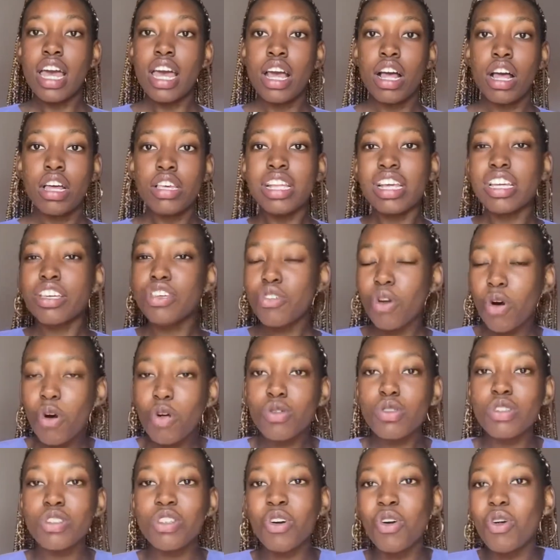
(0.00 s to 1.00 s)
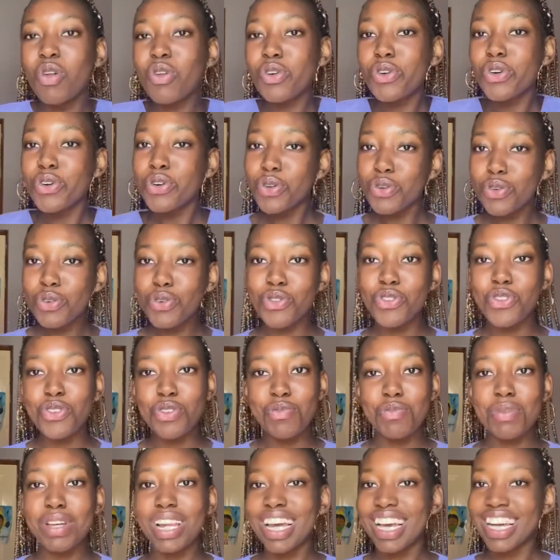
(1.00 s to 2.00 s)
Like your whole crew should
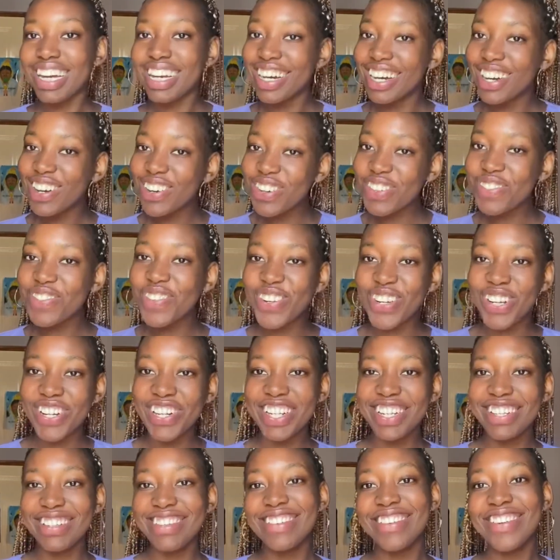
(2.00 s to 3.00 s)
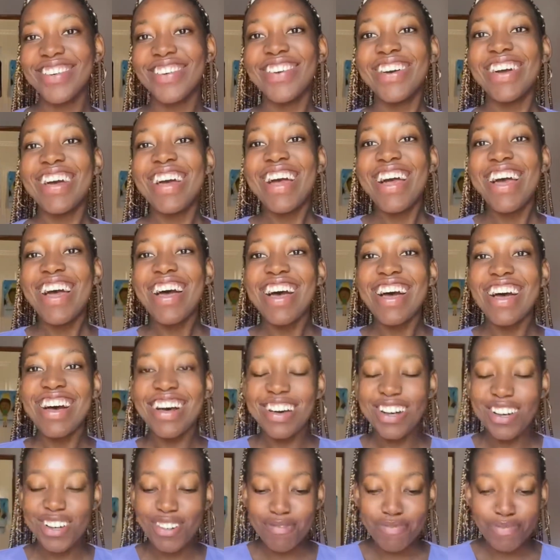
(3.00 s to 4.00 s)
be like hungry for it, you
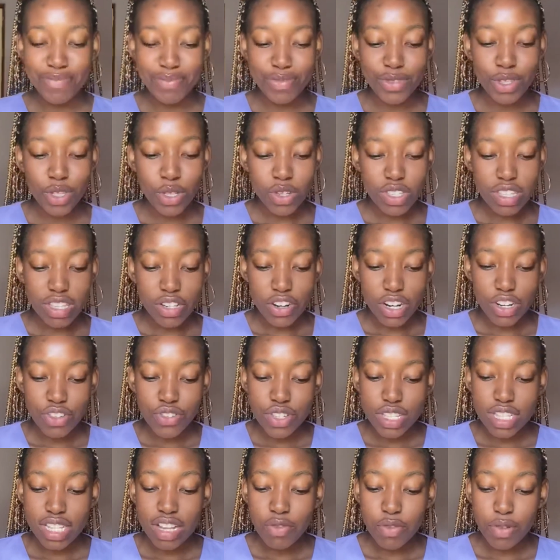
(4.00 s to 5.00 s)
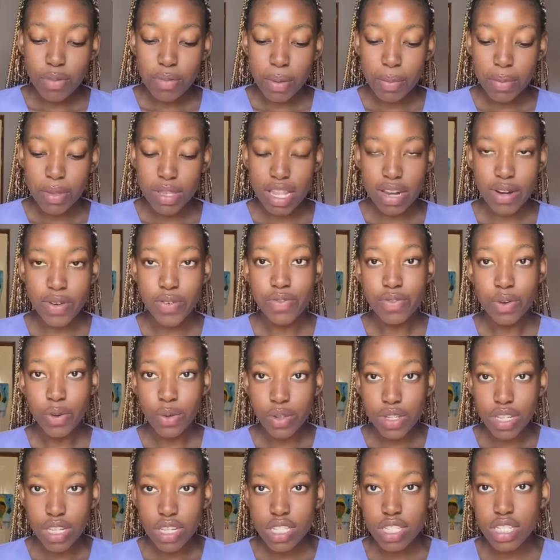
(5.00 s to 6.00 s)
know. So surround yourself with people that are
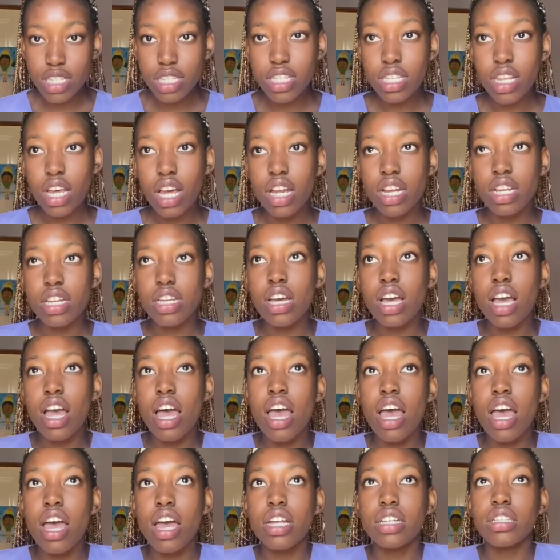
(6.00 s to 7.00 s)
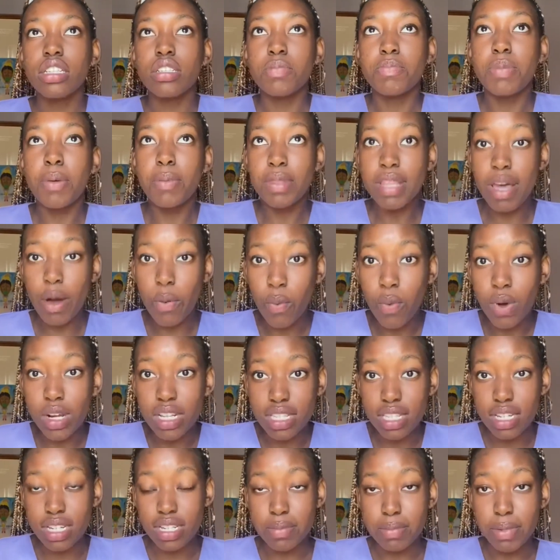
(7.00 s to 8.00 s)
focused and people that want
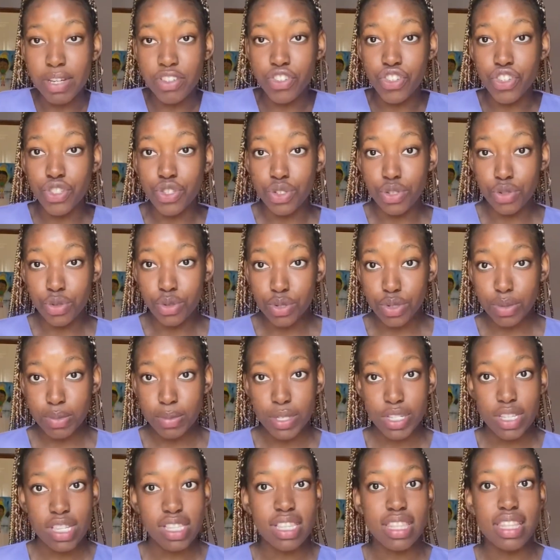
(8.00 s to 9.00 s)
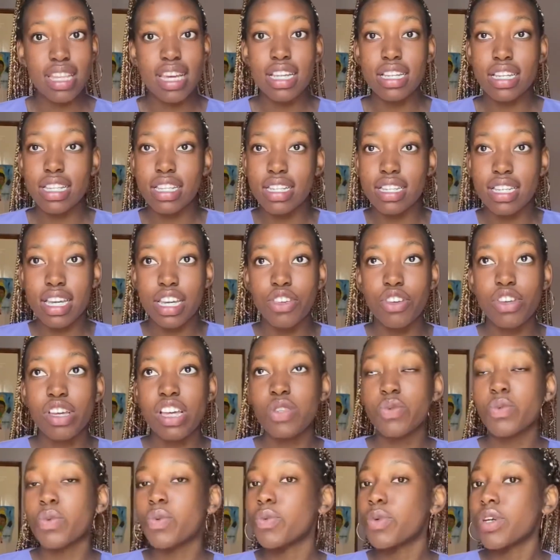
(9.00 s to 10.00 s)
it as much as you do, because at the end of the day, you
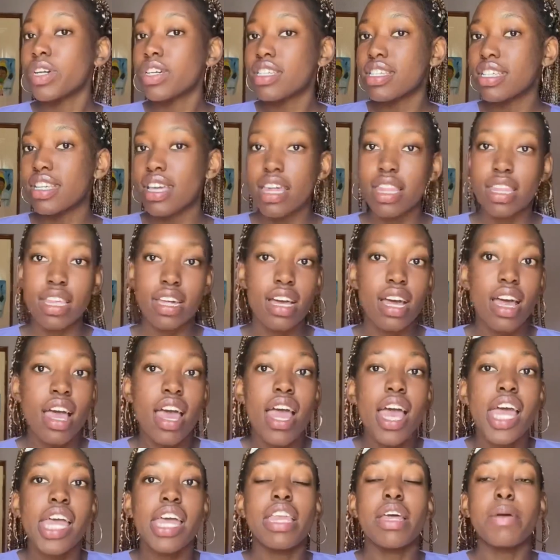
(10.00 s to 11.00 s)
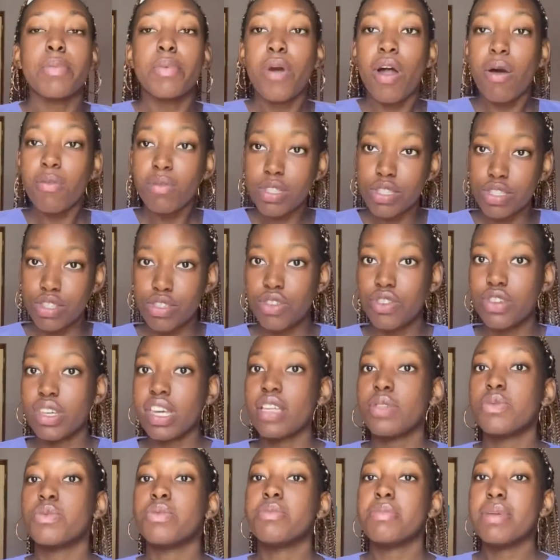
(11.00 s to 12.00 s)
guys will work together, and I promise you, you
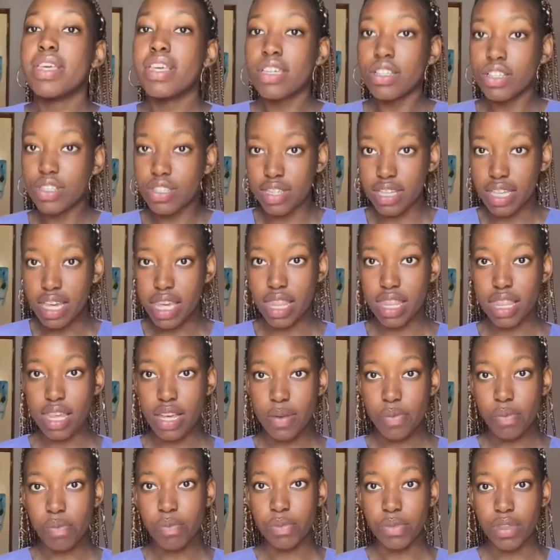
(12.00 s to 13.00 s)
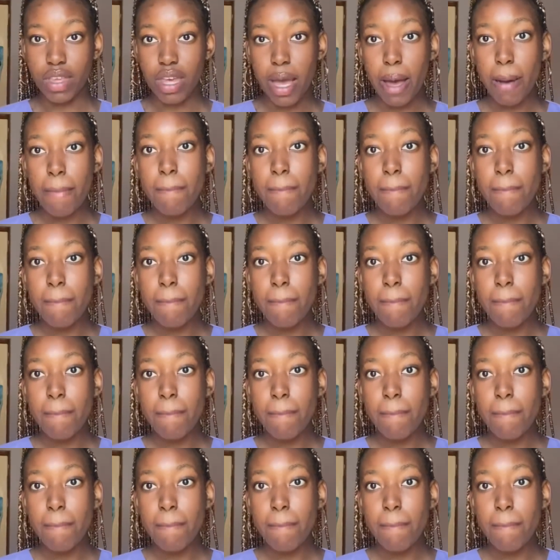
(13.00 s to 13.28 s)
guys will make it together, okay?